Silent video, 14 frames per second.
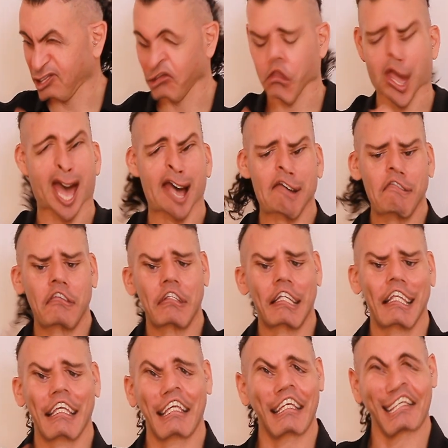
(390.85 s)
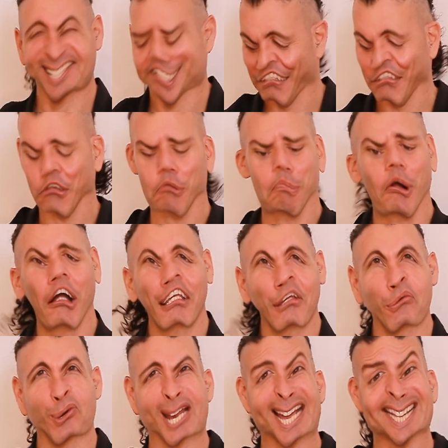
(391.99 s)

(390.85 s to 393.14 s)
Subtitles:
that you have in your body when